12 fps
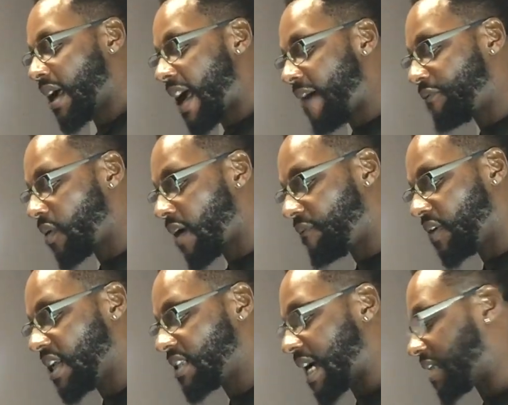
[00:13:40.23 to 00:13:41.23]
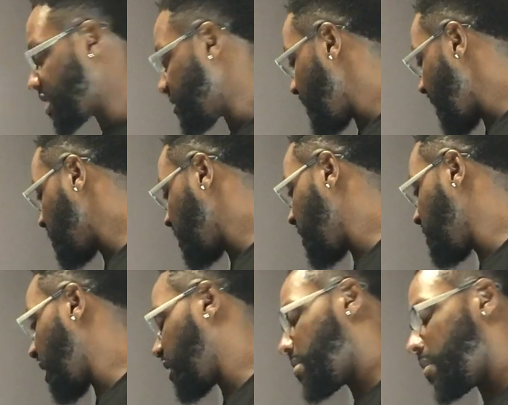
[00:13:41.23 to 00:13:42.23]
After I finish, I just basically
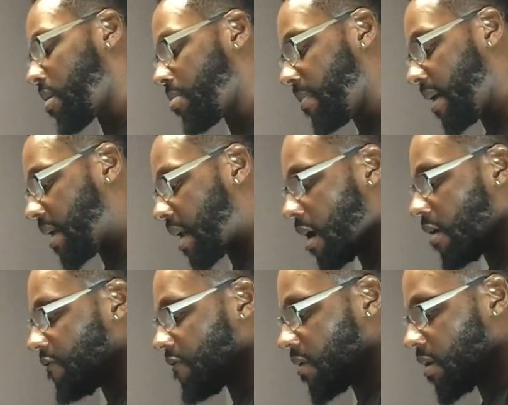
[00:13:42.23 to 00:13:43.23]
take my rubber band off